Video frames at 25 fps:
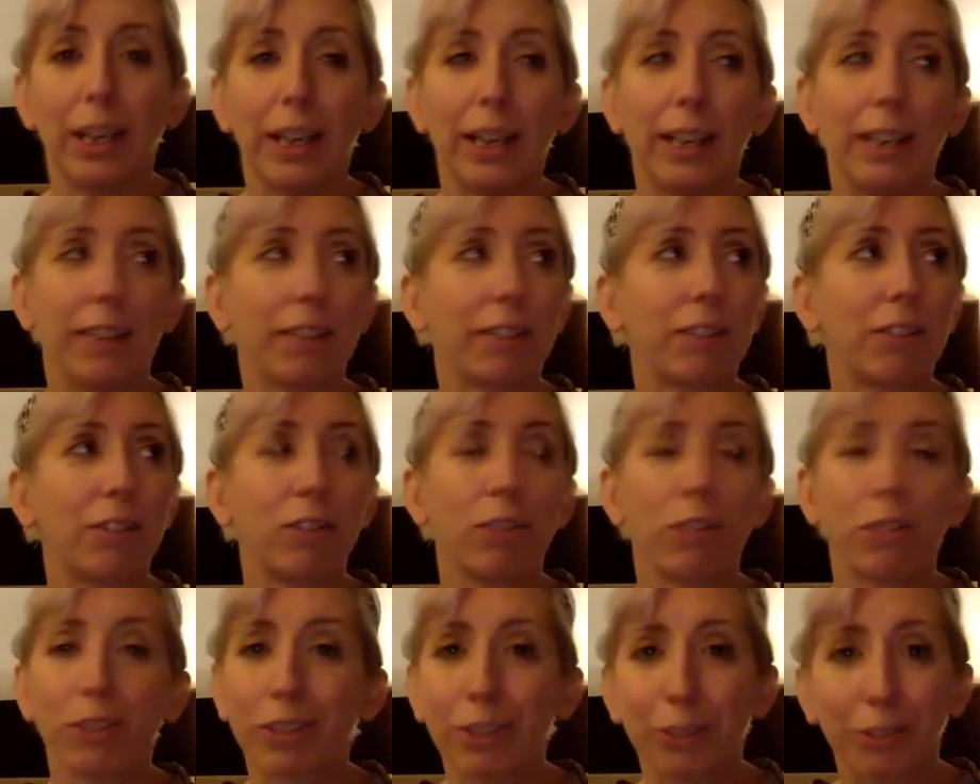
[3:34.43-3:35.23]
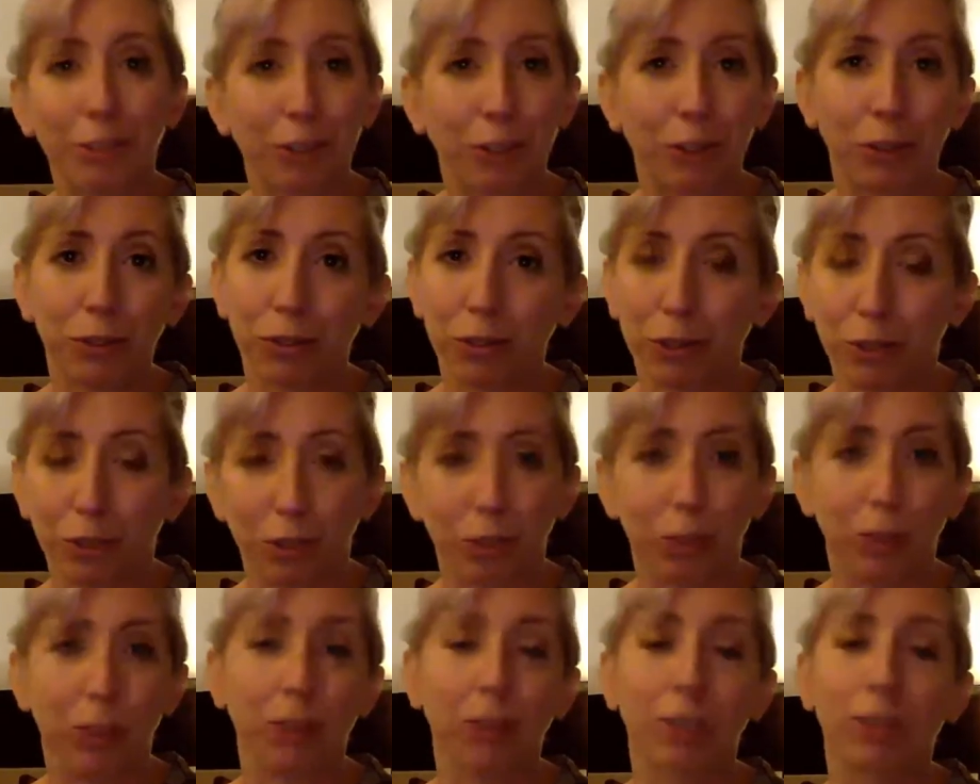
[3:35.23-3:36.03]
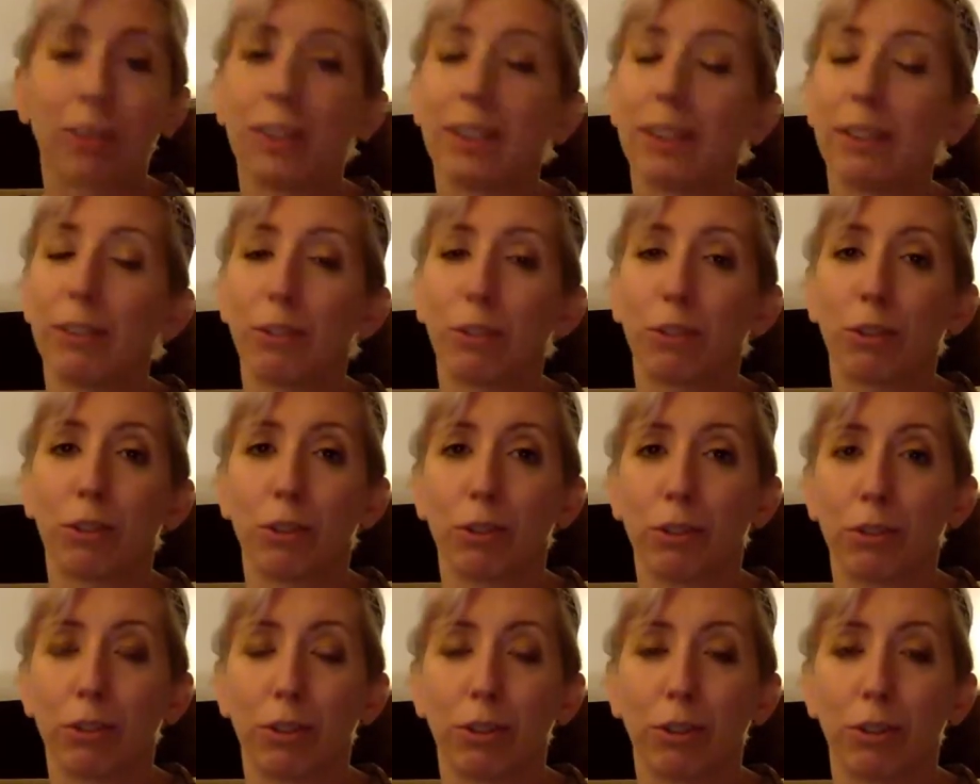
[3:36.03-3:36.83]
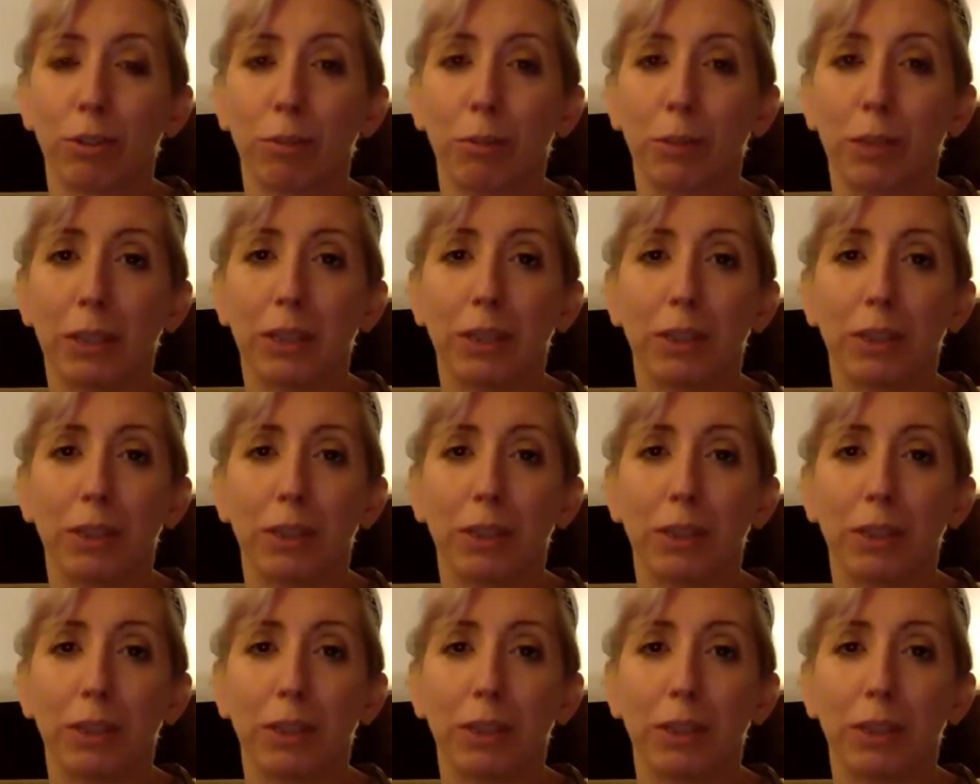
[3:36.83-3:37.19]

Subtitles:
It's not difficult to do. It doesn't have to cost a lot of money.